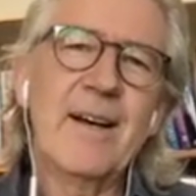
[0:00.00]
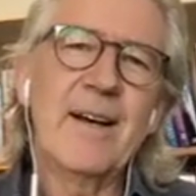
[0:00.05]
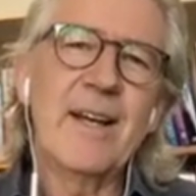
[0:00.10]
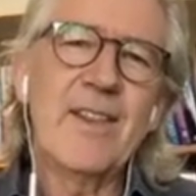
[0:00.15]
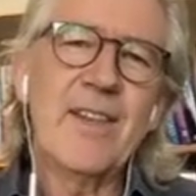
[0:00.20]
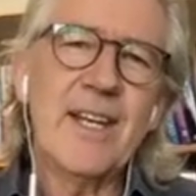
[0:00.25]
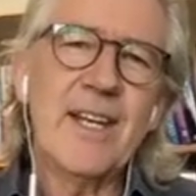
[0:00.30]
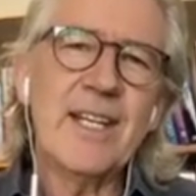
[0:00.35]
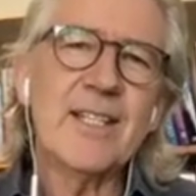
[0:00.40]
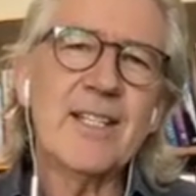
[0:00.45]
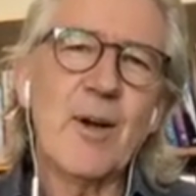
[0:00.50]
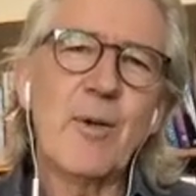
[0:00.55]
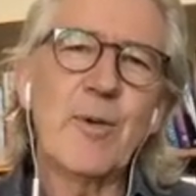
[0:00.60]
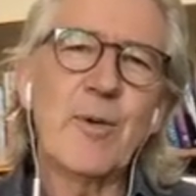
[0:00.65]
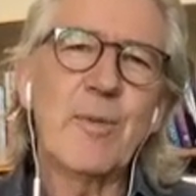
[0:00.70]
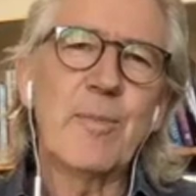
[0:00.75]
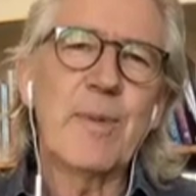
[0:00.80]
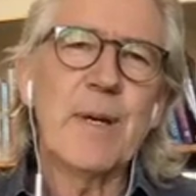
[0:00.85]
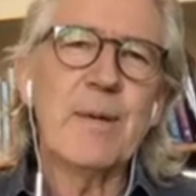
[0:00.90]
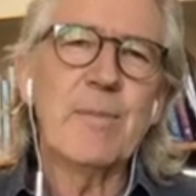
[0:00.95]
These
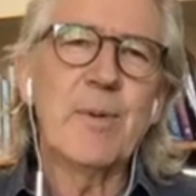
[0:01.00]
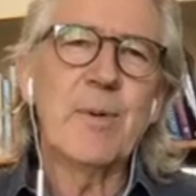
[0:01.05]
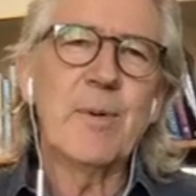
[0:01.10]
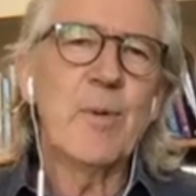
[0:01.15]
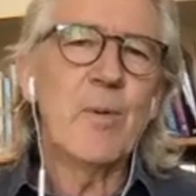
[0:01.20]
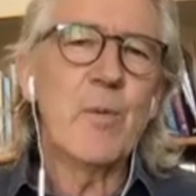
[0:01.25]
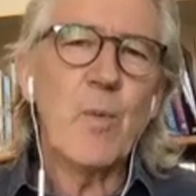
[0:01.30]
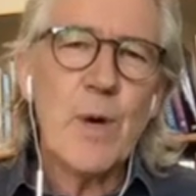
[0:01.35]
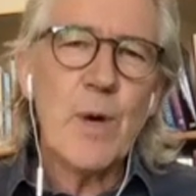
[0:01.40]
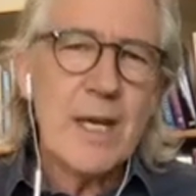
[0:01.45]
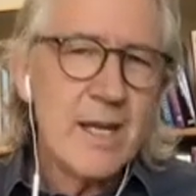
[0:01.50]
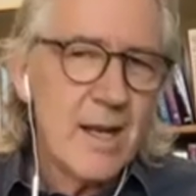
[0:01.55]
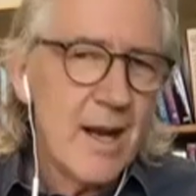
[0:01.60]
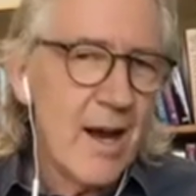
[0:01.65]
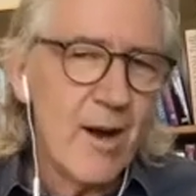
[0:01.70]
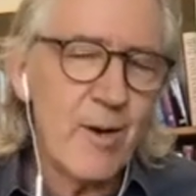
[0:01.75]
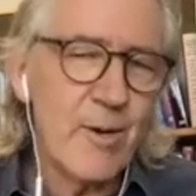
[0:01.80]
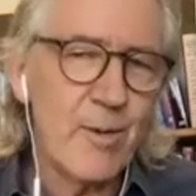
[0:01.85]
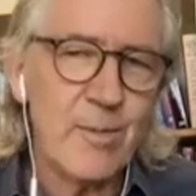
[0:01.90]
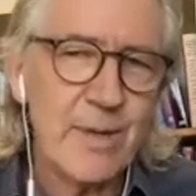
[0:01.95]
older people, we
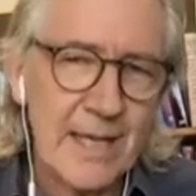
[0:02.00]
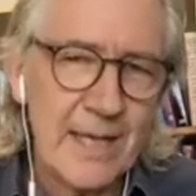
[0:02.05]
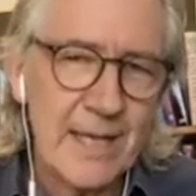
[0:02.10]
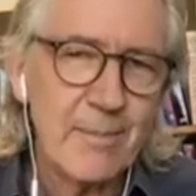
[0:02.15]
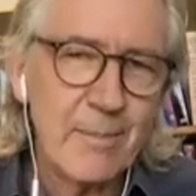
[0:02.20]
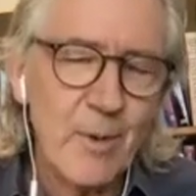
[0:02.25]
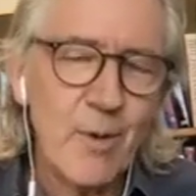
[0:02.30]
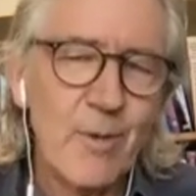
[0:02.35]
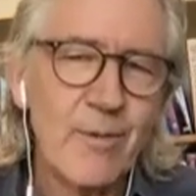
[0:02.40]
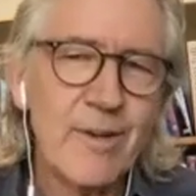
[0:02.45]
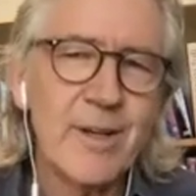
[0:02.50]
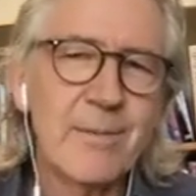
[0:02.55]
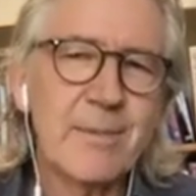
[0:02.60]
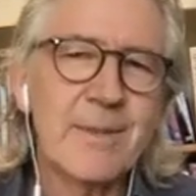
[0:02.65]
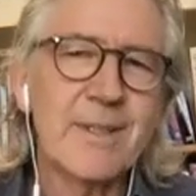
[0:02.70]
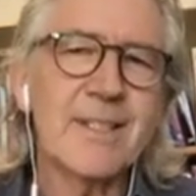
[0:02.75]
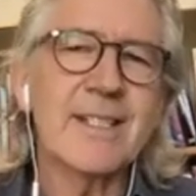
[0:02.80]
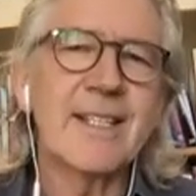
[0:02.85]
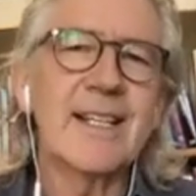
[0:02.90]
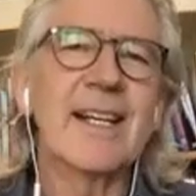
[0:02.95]
know, need more
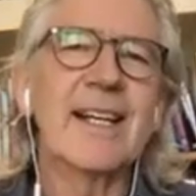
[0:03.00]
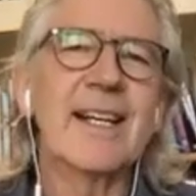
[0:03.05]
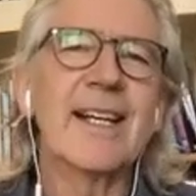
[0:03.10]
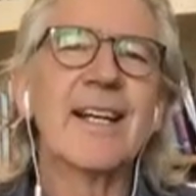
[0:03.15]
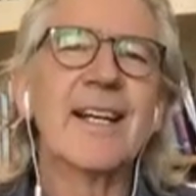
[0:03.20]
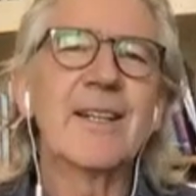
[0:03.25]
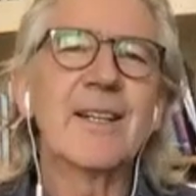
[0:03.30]
vitamin C.